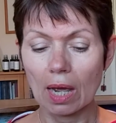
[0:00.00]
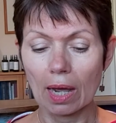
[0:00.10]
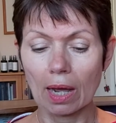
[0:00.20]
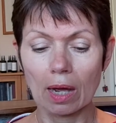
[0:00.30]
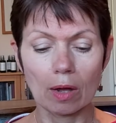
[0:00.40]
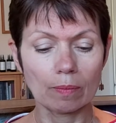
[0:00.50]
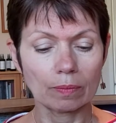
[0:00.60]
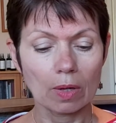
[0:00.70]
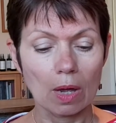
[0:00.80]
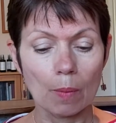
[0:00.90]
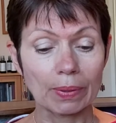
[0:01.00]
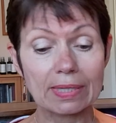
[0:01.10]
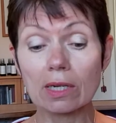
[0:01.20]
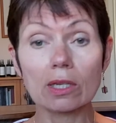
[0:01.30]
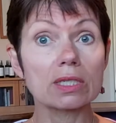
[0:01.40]
But
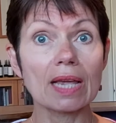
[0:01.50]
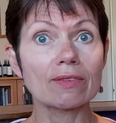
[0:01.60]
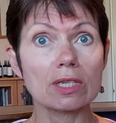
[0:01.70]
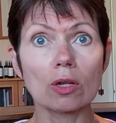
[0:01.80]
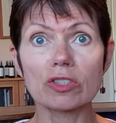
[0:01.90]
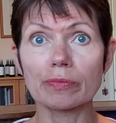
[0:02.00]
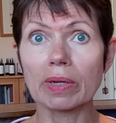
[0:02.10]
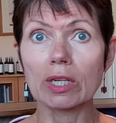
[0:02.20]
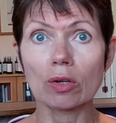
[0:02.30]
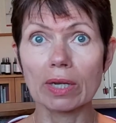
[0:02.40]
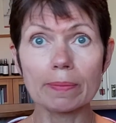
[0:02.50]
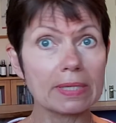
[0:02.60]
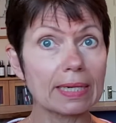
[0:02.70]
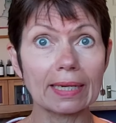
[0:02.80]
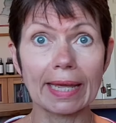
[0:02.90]
it's going to save us a lot of money on
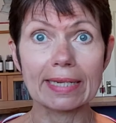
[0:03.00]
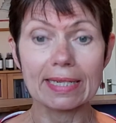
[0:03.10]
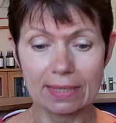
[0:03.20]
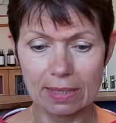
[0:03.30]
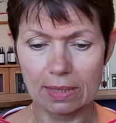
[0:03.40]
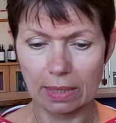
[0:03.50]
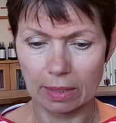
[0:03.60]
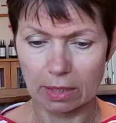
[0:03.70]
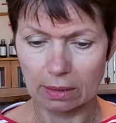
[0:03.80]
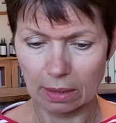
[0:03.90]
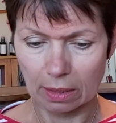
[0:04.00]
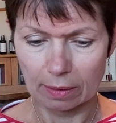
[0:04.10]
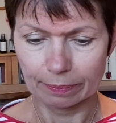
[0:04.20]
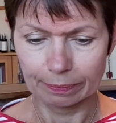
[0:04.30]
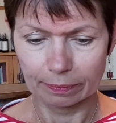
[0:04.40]
lipstick, ladies, isn't it?
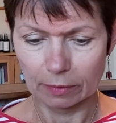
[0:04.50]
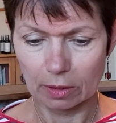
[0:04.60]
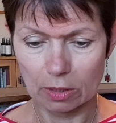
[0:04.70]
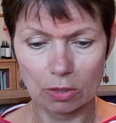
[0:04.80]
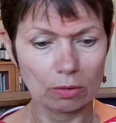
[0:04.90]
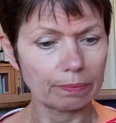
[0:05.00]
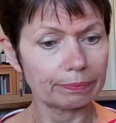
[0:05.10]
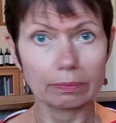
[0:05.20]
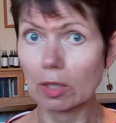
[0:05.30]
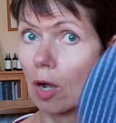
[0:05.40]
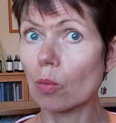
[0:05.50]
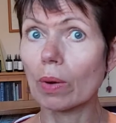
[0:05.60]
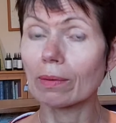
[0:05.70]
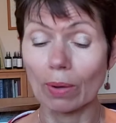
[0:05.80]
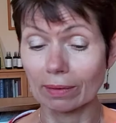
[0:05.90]
Because you can't
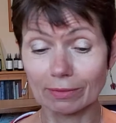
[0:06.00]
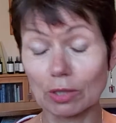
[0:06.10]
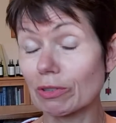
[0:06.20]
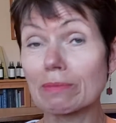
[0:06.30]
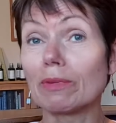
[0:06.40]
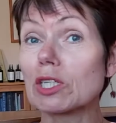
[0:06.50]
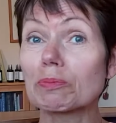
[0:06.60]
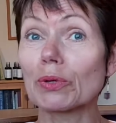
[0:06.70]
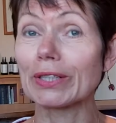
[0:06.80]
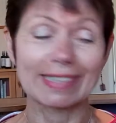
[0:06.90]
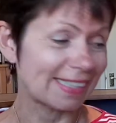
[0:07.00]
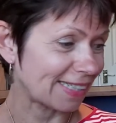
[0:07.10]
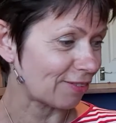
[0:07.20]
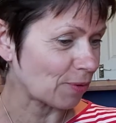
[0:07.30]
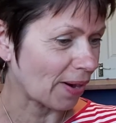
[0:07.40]
wear one, so there's much point, is
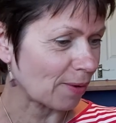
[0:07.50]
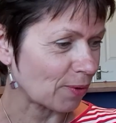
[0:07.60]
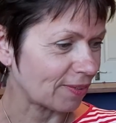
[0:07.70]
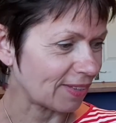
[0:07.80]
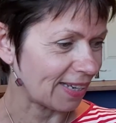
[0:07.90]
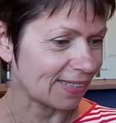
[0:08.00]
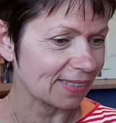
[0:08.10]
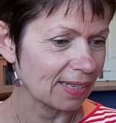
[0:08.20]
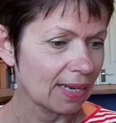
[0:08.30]
there, if you're wearing one of these?